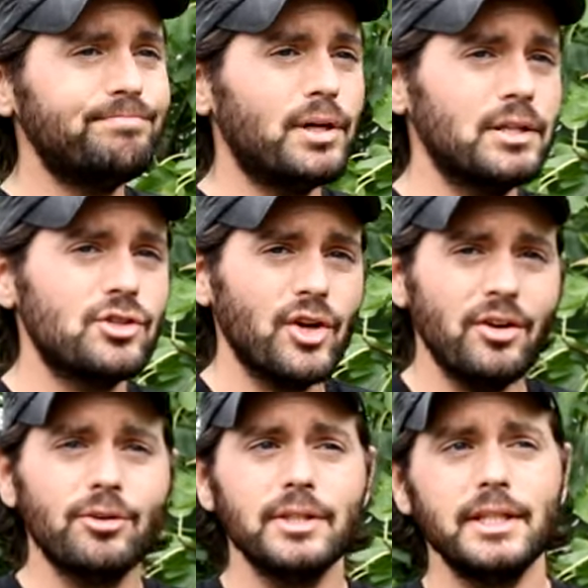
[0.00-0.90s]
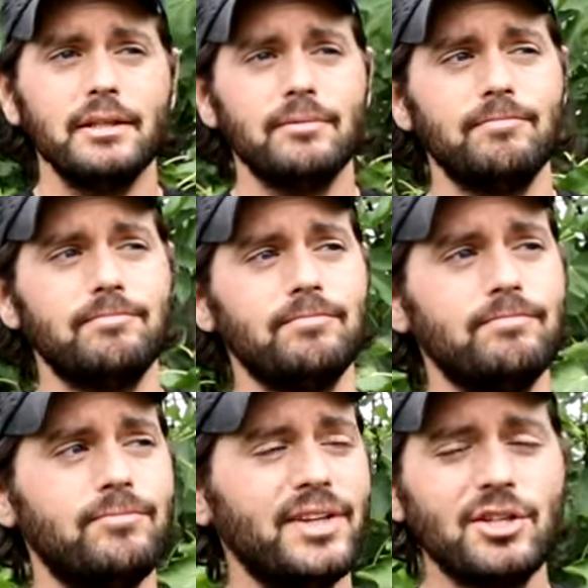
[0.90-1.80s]
But generally,
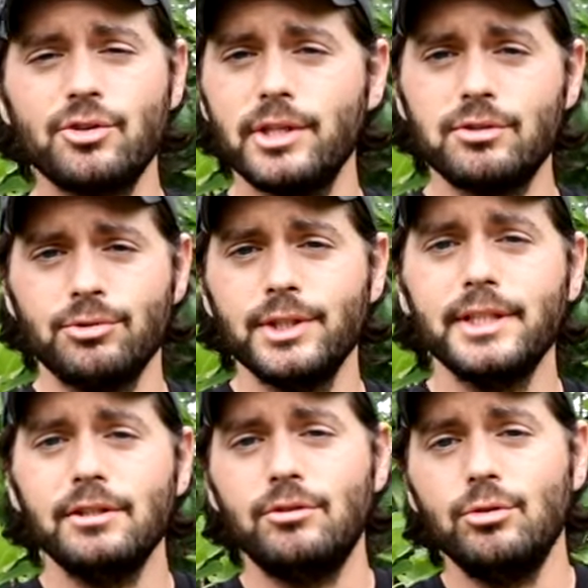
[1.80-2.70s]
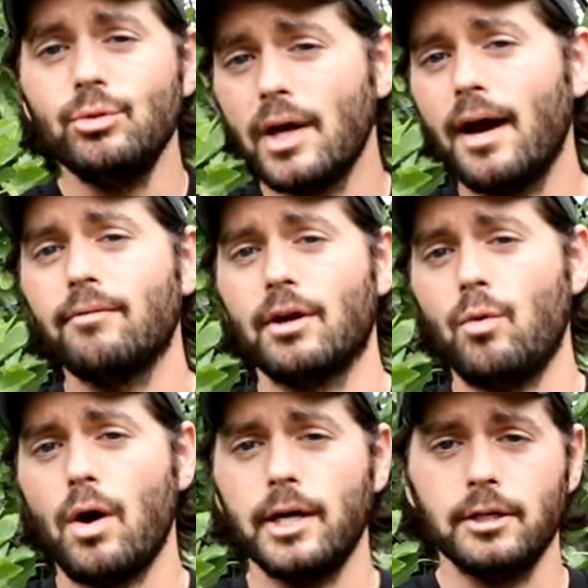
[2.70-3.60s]
fig trees really do not
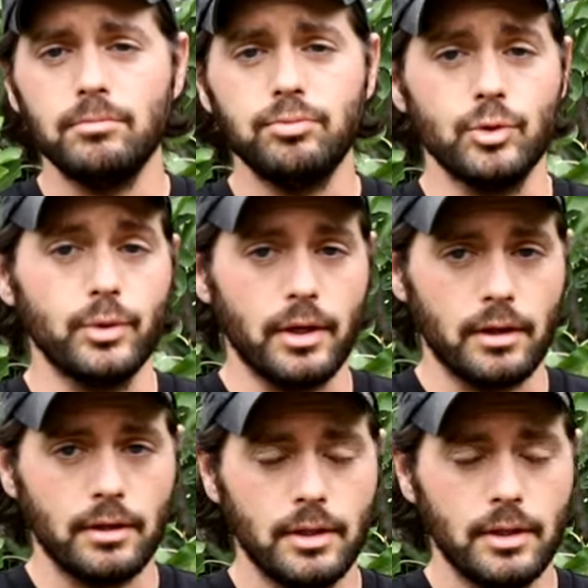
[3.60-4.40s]
require pruning.